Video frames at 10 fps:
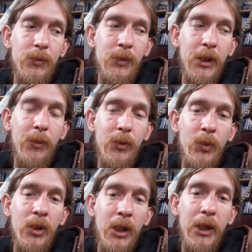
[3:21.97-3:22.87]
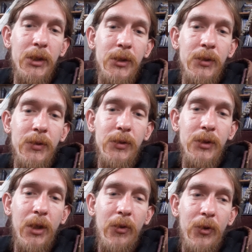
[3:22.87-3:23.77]
being able to relate
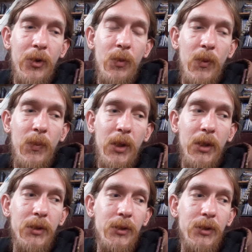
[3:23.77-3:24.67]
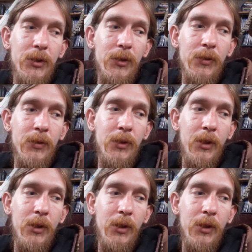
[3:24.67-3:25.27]
to other human beings and their